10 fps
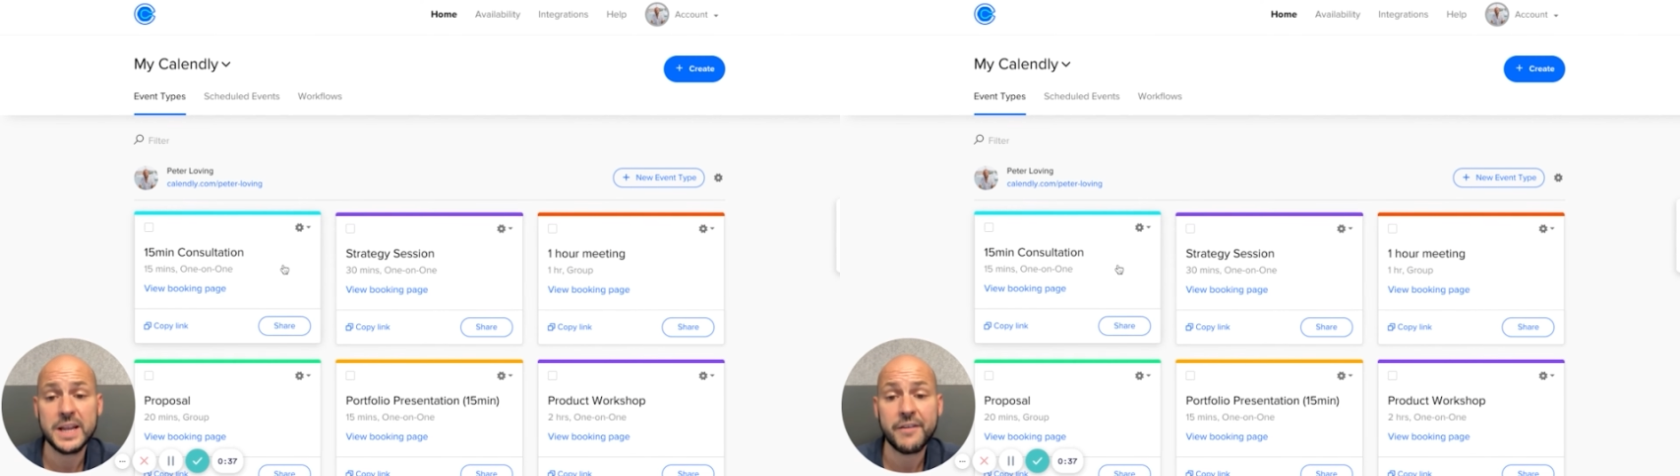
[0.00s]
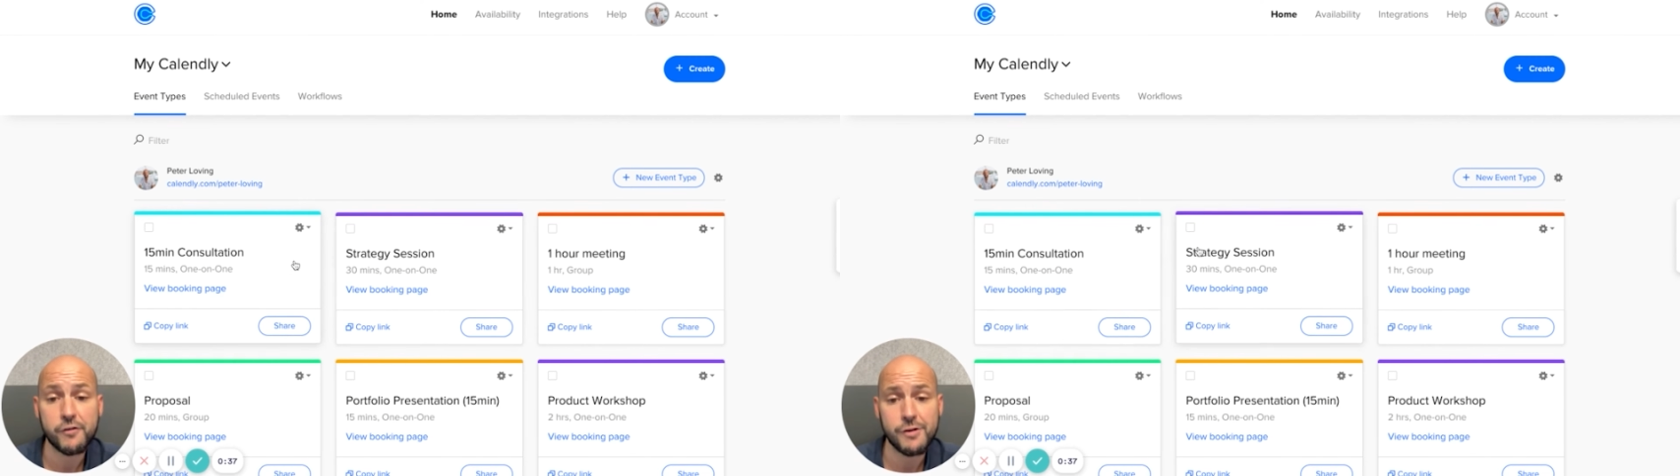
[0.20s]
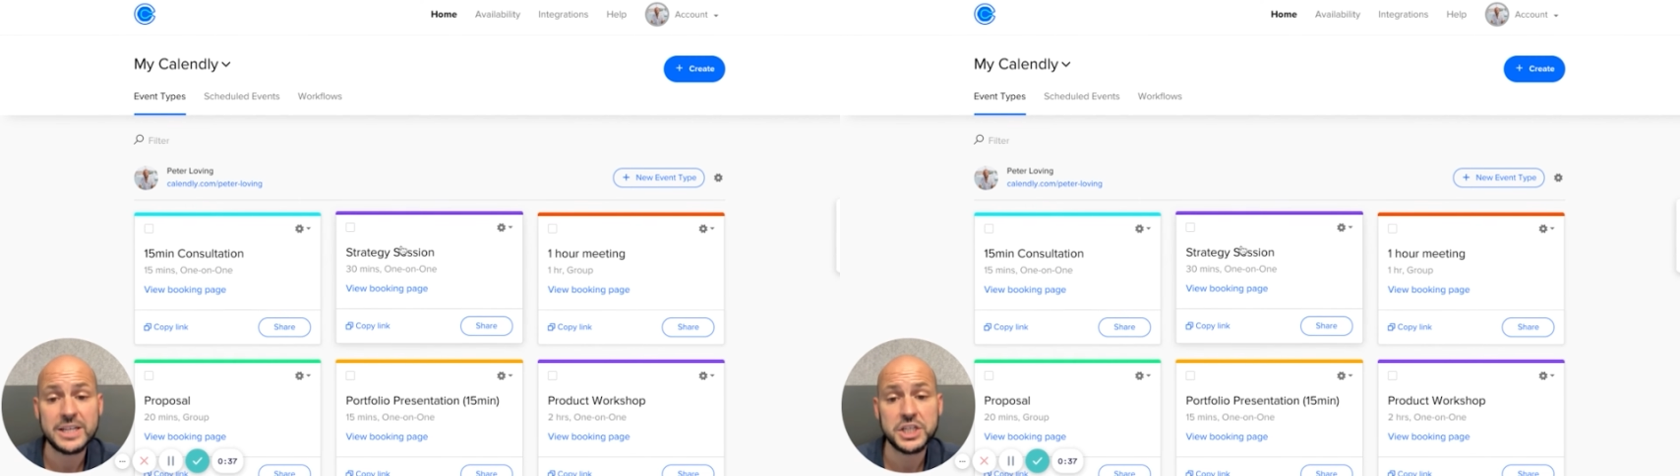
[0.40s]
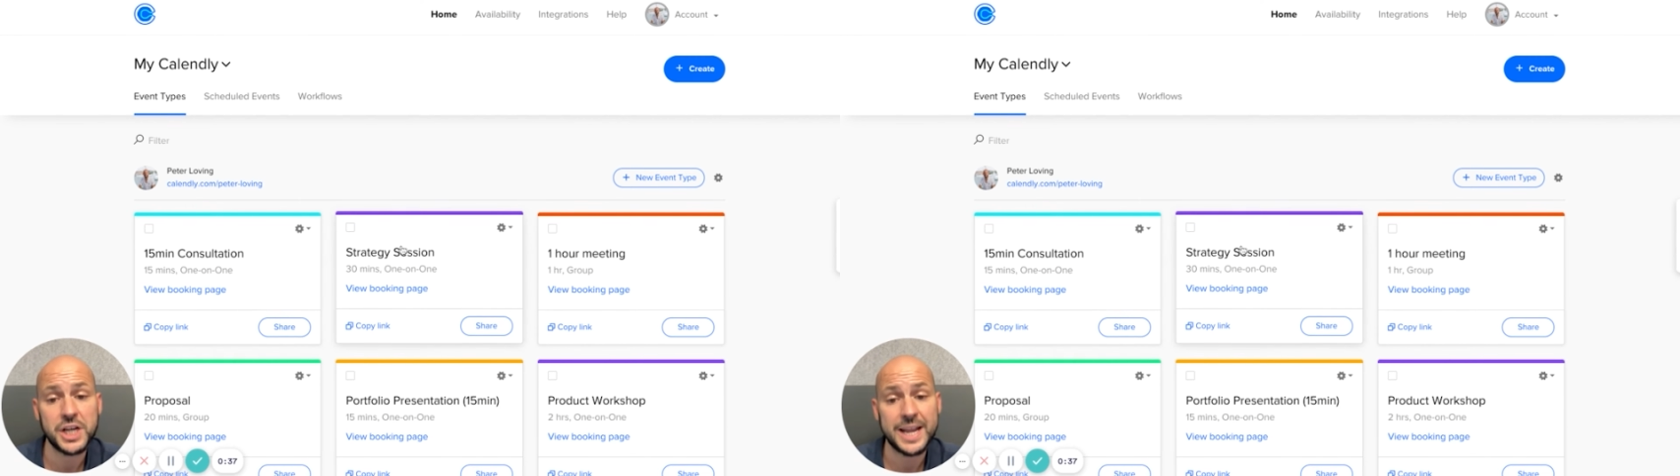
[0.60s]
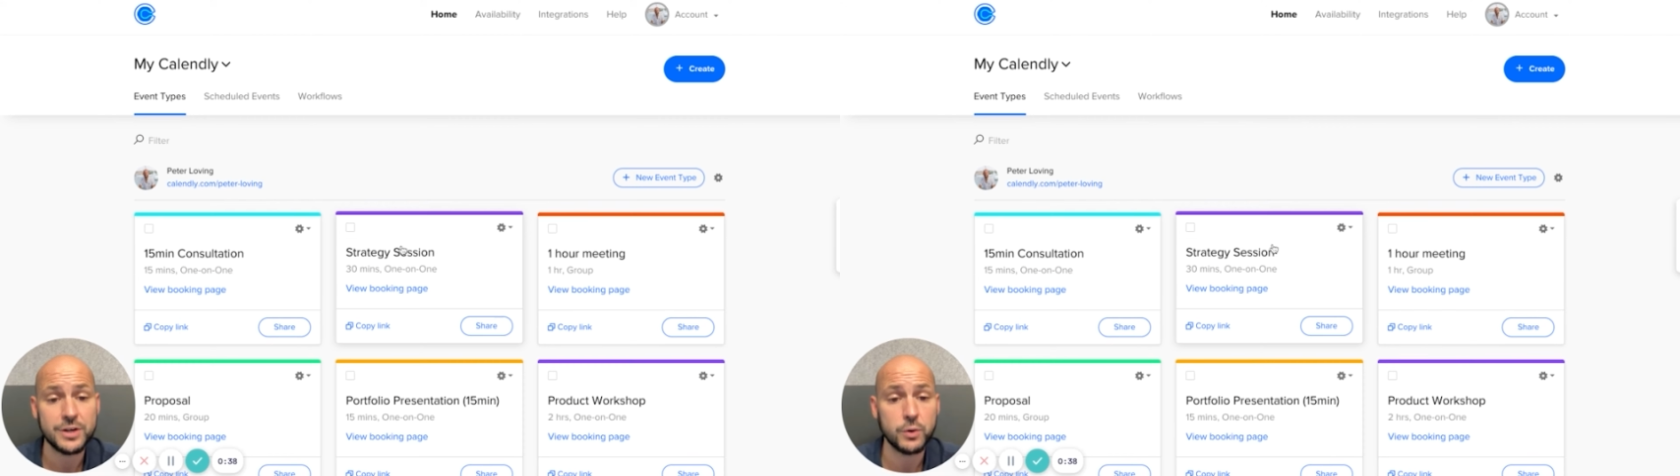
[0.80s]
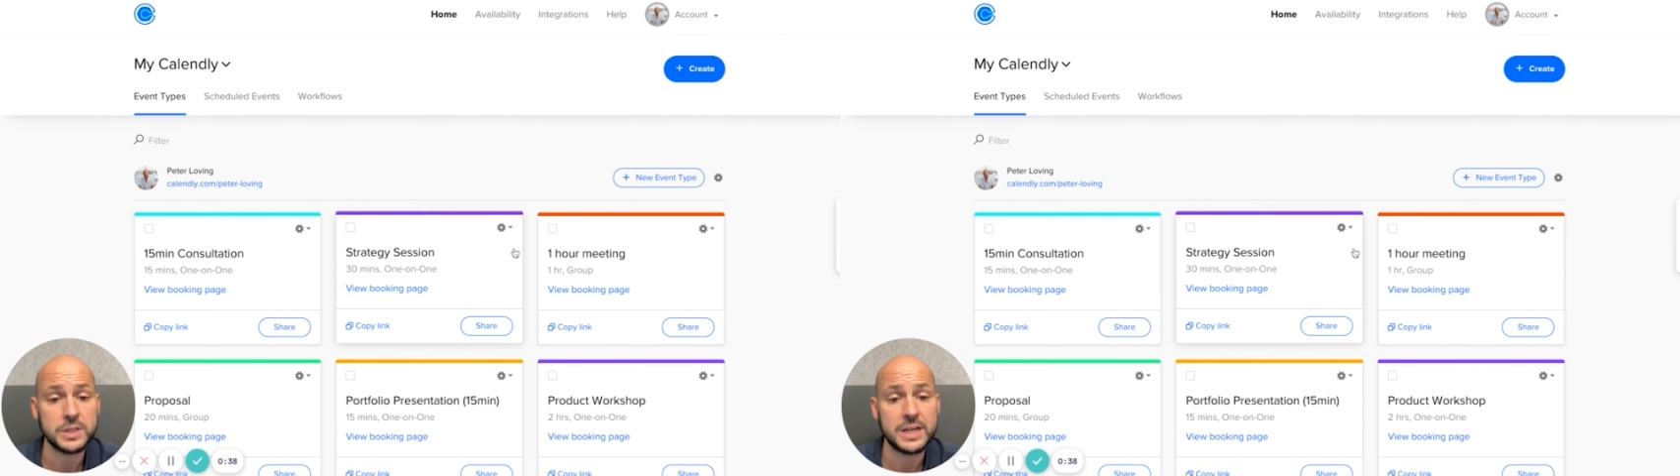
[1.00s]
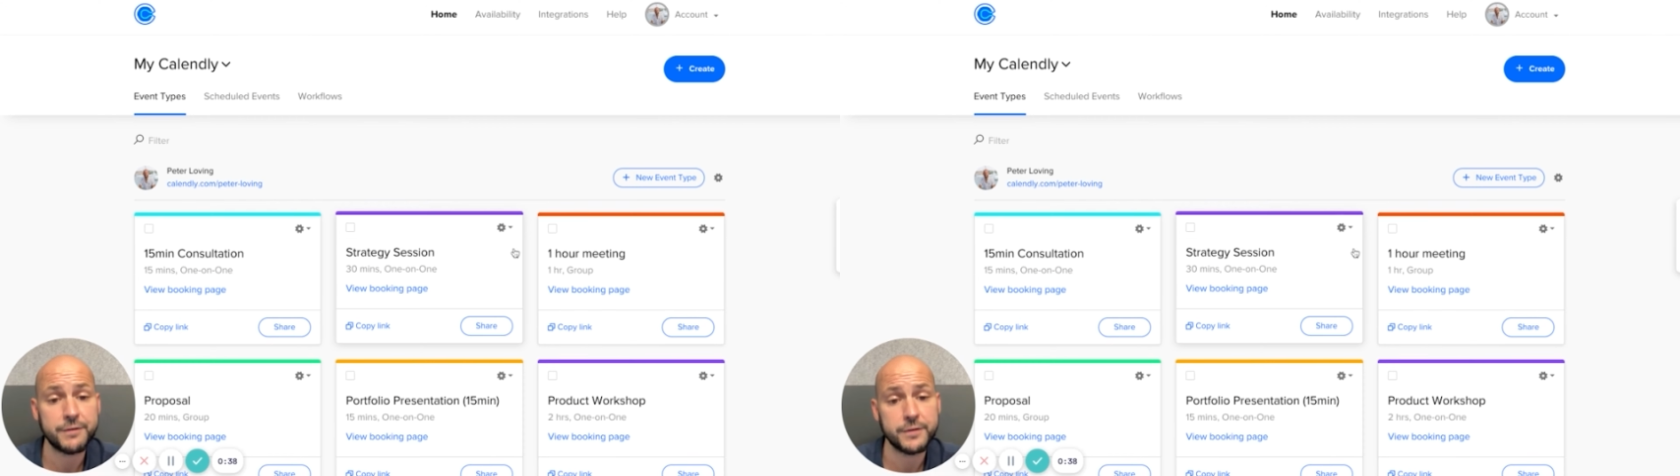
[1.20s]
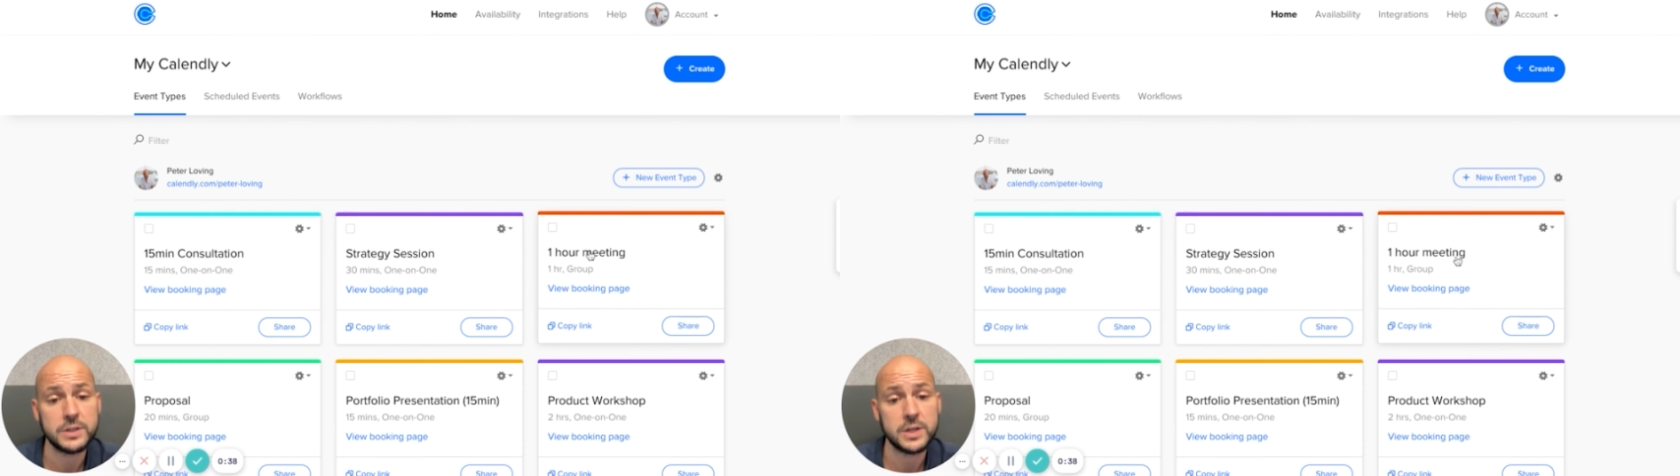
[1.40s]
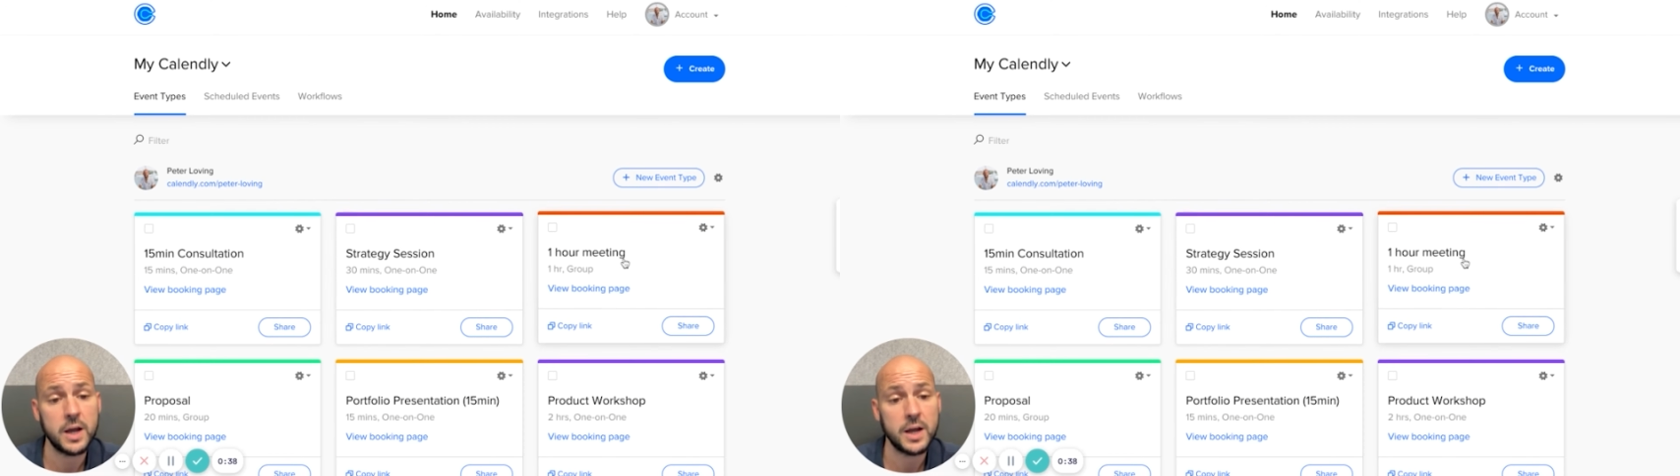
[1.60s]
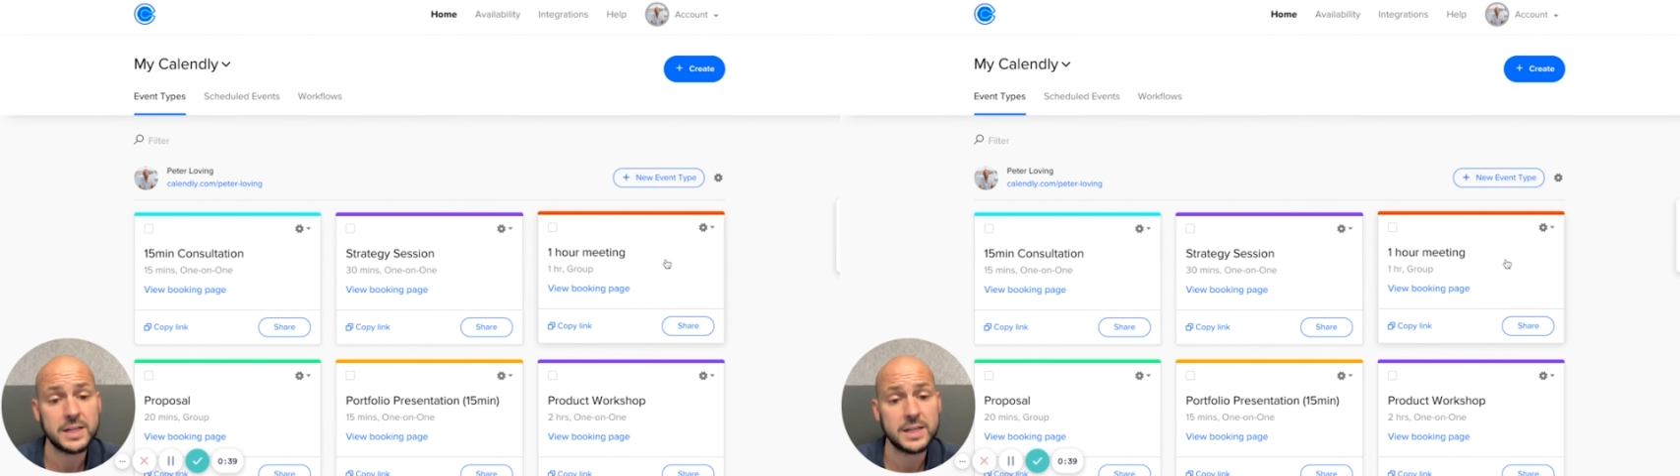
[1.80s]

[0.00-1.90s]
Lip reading: differentiate your different